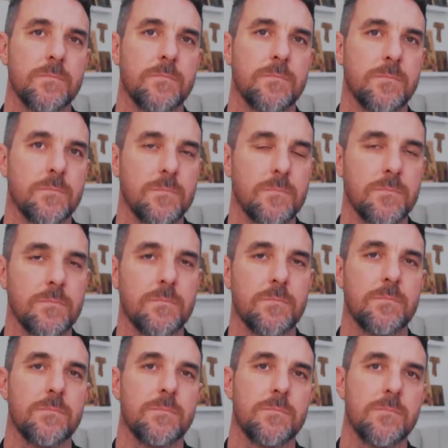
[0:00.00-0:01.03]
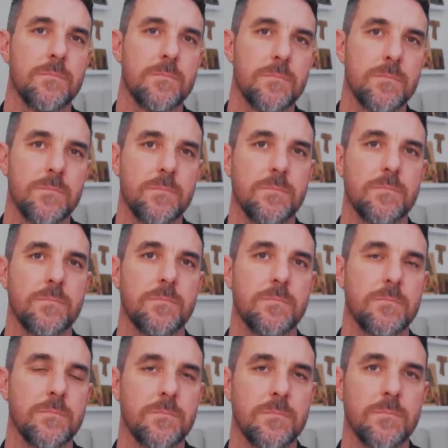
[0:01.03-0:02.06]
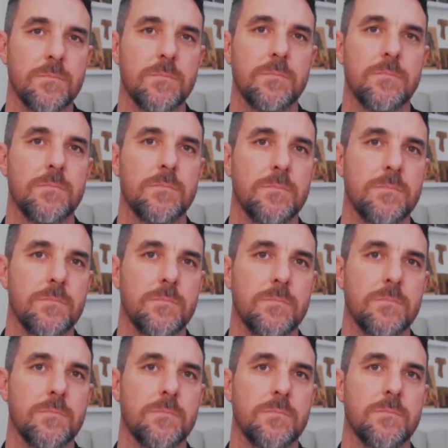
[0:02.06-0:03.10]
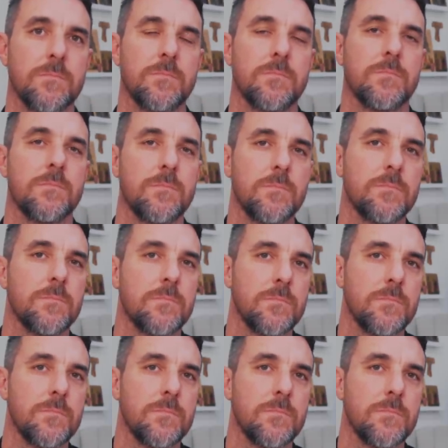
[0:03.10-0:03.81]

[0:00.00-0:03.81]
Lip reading: The person shown says nothing.